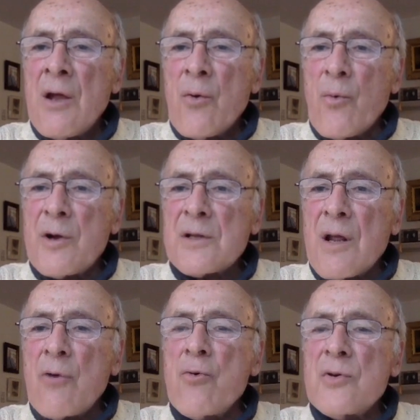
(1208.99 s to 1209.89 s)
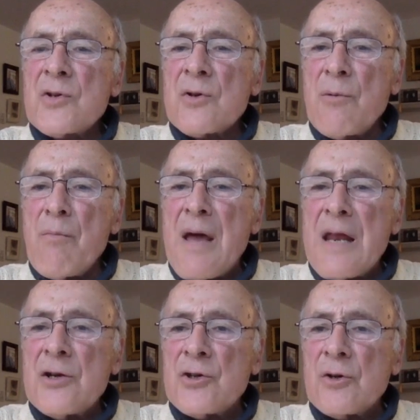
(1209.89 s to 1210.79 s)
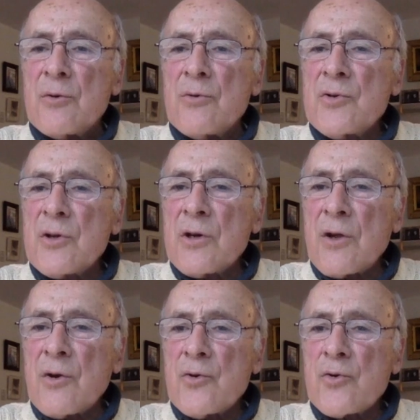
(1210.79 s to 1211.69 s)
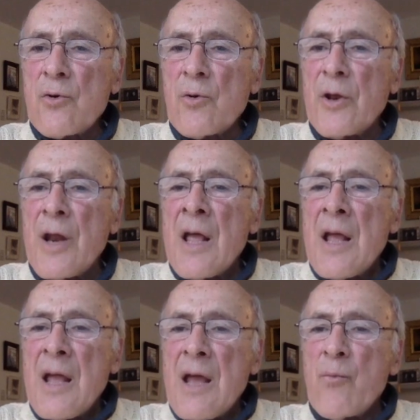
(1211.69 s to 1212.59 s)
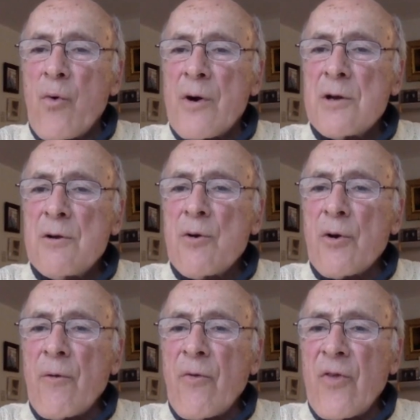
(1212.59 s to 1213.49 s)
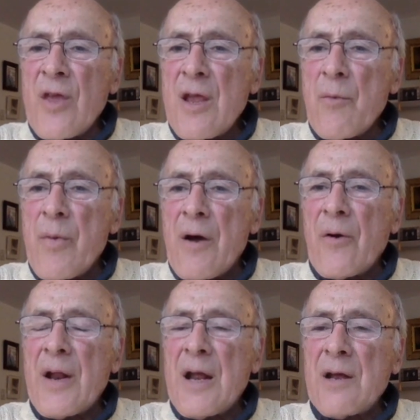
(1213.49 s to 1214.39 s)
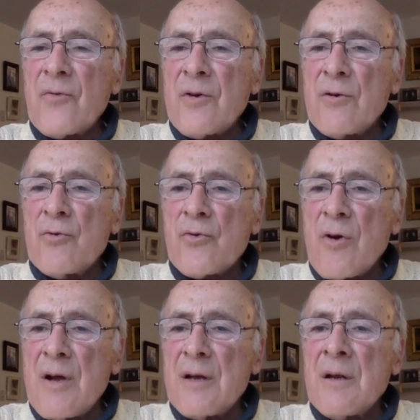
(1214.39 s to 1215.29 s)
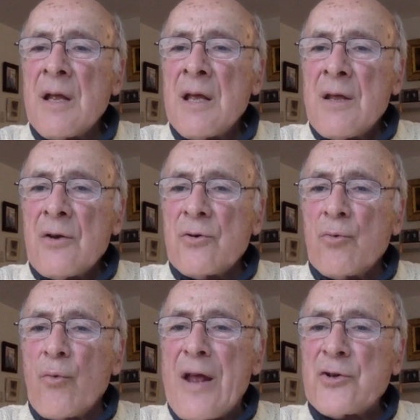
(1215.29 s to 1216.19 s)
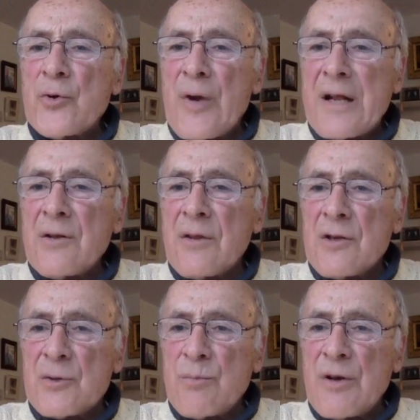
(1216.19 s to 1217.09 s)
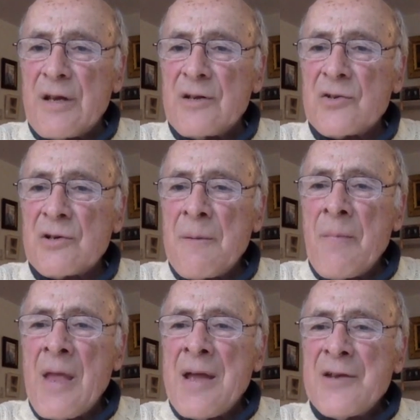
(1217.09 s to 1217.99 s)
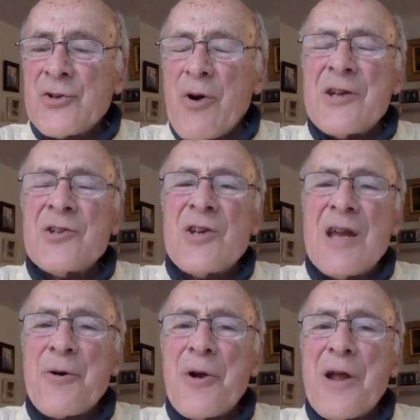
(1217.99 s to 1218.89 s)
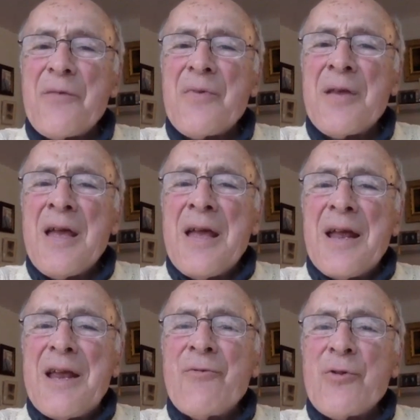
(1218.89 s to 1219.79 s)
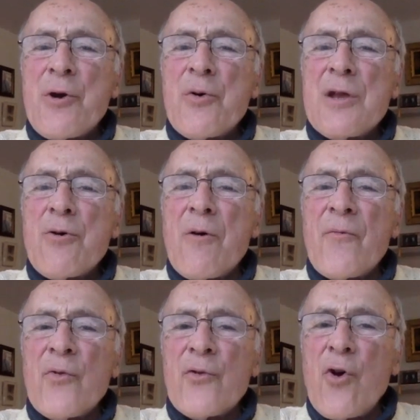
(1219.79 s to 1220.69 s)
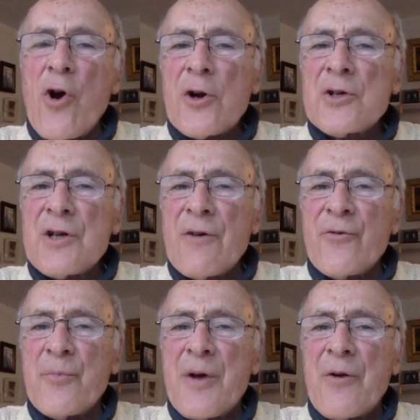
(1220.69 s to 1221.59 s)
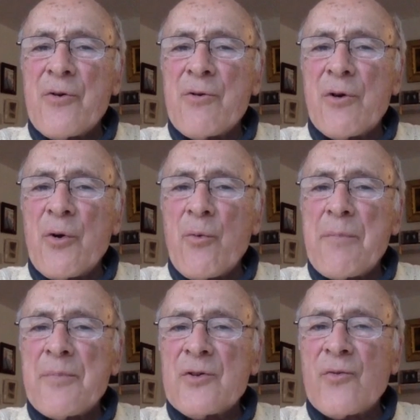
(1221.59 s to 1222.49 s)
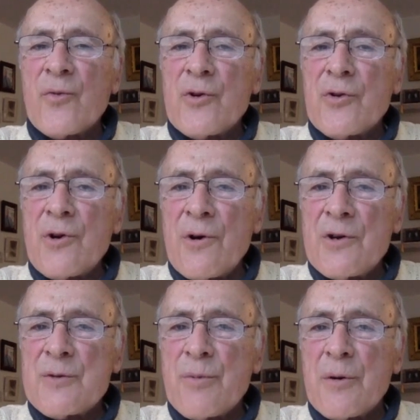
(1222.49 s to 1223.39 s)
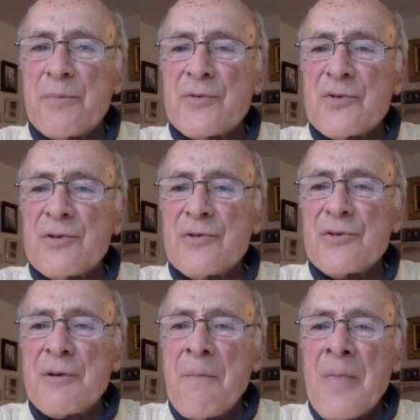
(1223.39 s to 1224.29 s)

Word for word: What, who is going to manage it? Who's going to control it? And what are you going to think about after you try to resurrect this place? So Eisenhower had, even though he often talked tough about nuclear weapons for deterrence purposes,